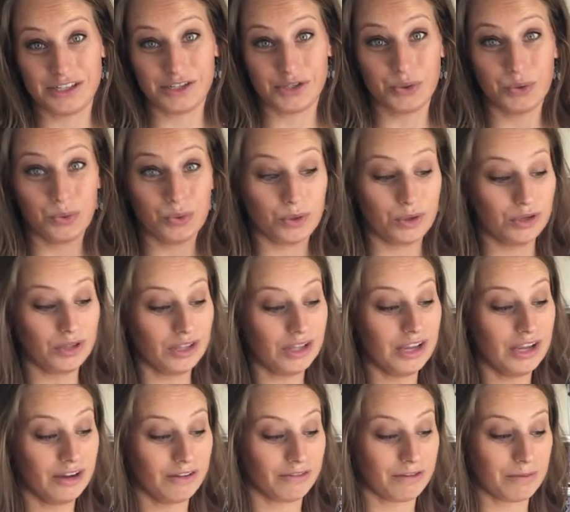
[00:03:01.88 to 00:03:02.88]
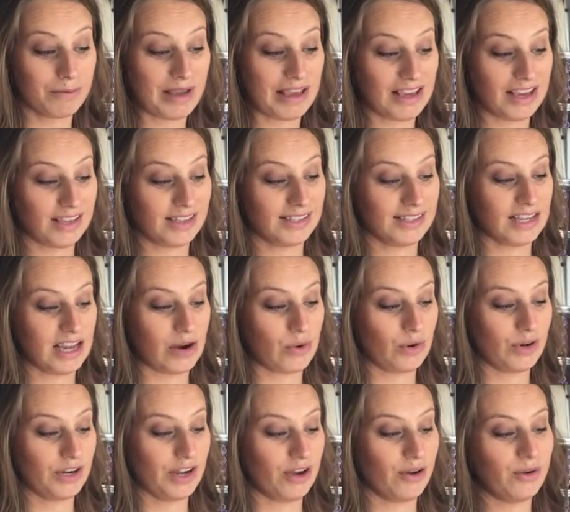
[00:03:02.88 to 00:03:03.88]
tool for making
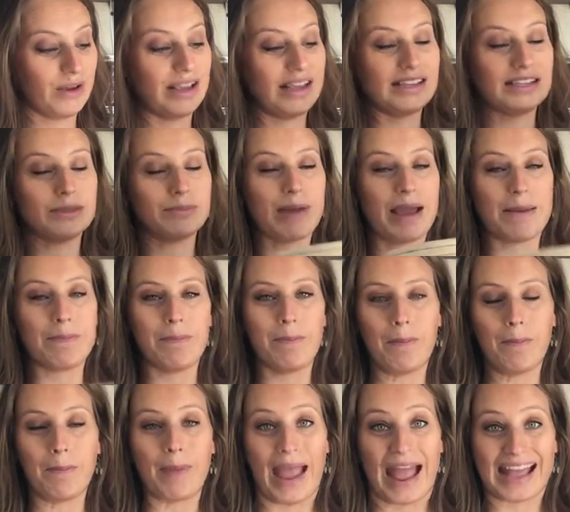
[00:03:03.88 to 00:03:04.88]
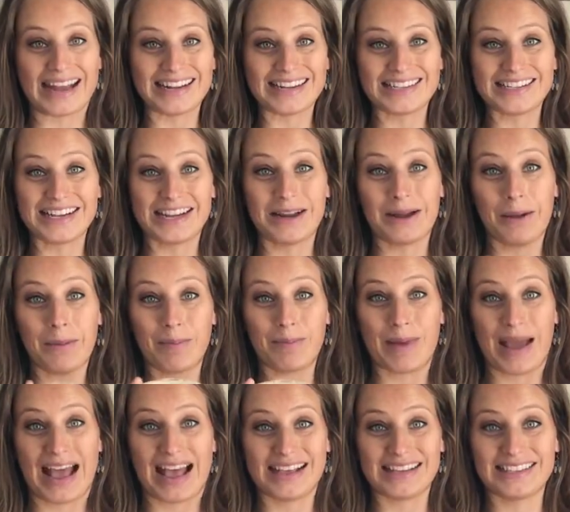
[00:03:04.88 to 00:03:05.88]
sourdough is my Banneton
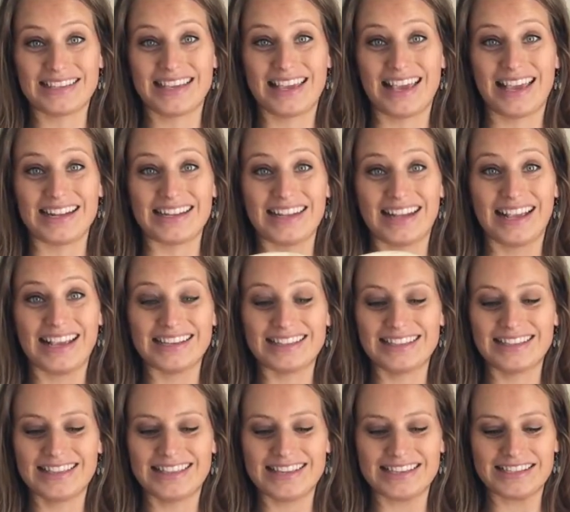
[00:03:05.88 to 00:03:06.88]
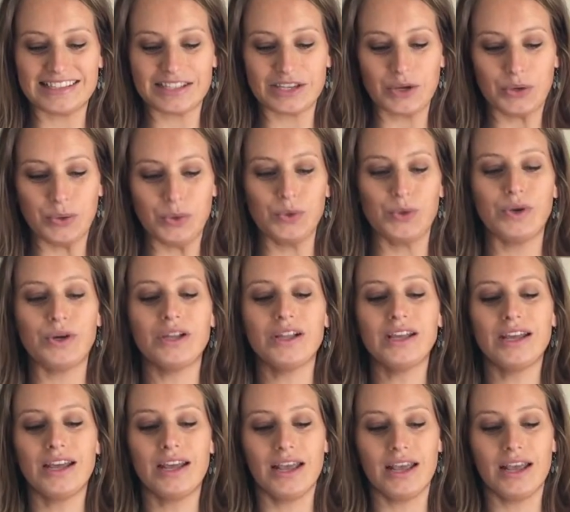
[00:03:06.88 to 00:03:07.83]
basket. Isn't this cool?